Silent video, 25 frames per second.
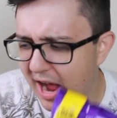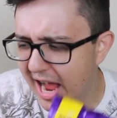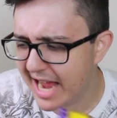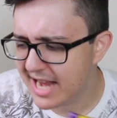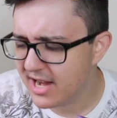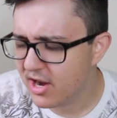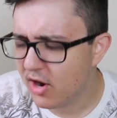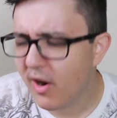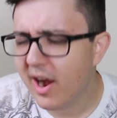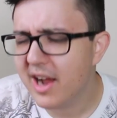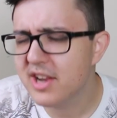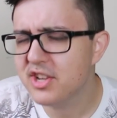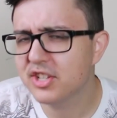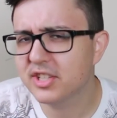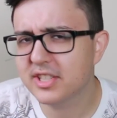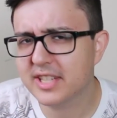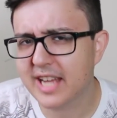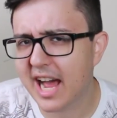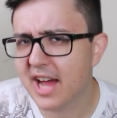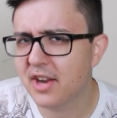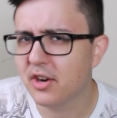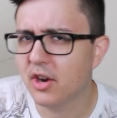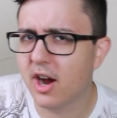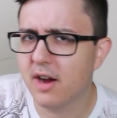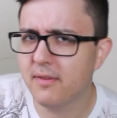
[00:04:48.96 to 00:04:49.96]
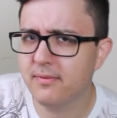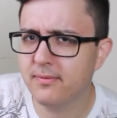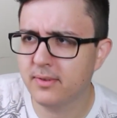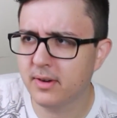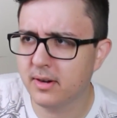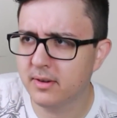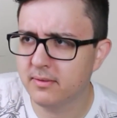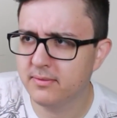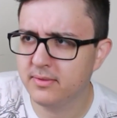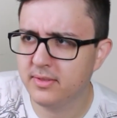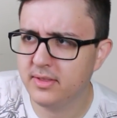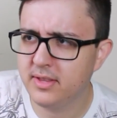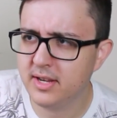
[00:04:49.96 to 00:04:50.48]
I know I just got off
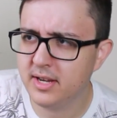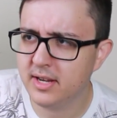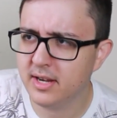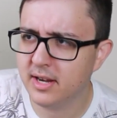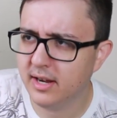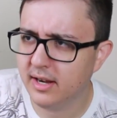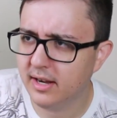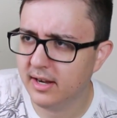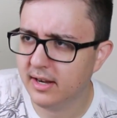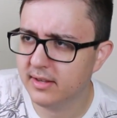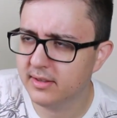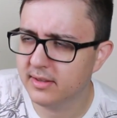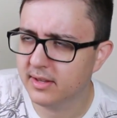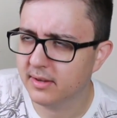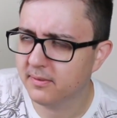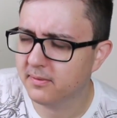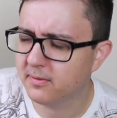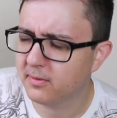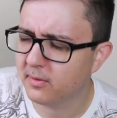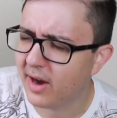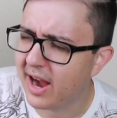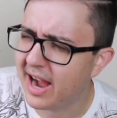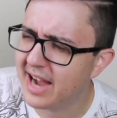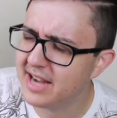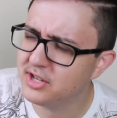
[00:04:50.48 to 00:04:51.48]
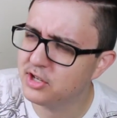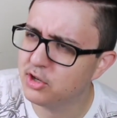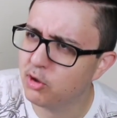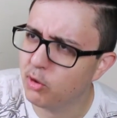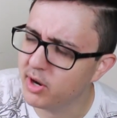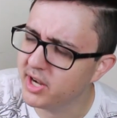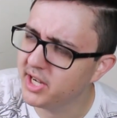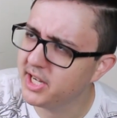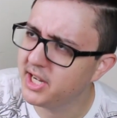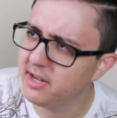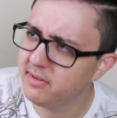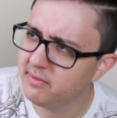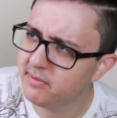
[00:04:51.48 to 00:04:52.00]
of the fried
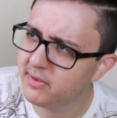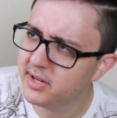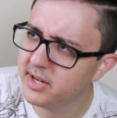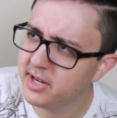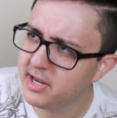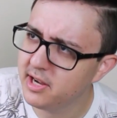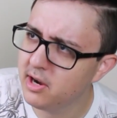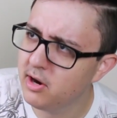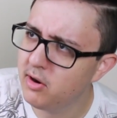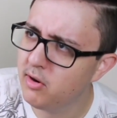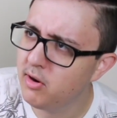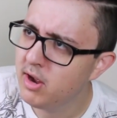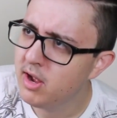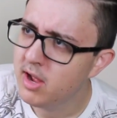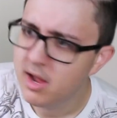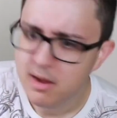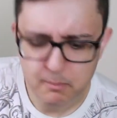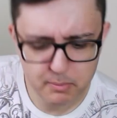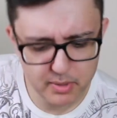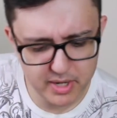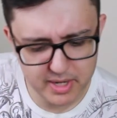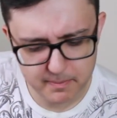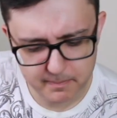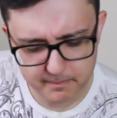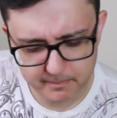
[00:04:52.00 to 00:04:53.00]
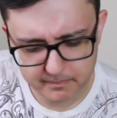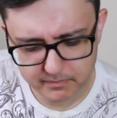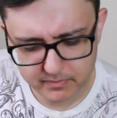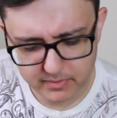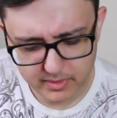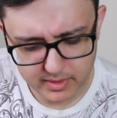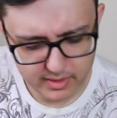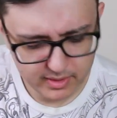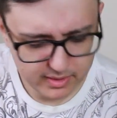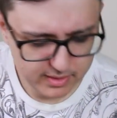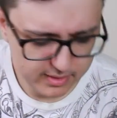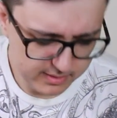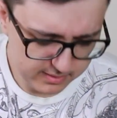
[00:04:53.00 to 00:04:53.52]
Twinkie video, but
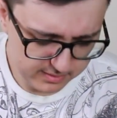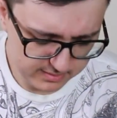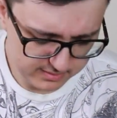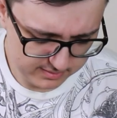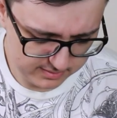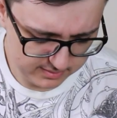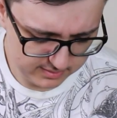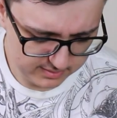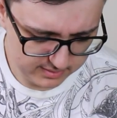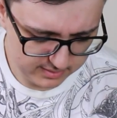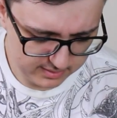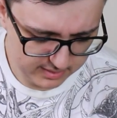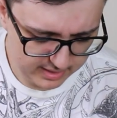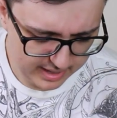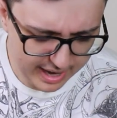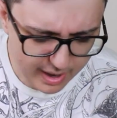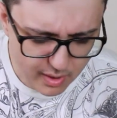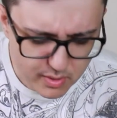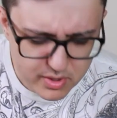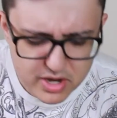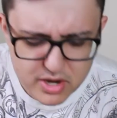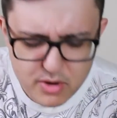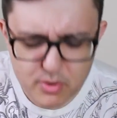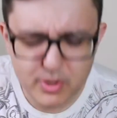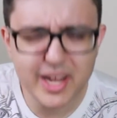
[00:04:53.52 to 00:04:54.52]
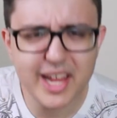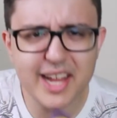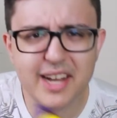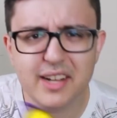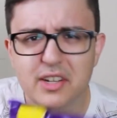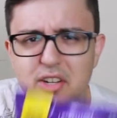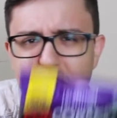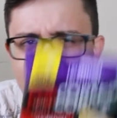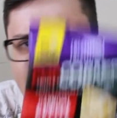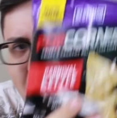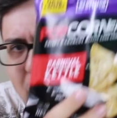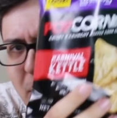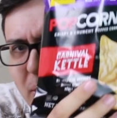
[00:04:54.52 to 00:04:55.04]
how do you get
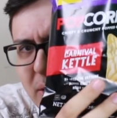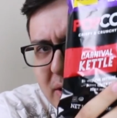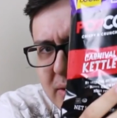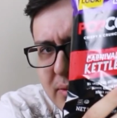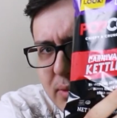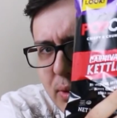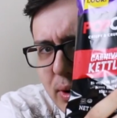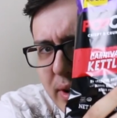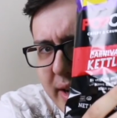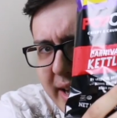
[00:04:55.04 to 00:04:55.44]
Carnival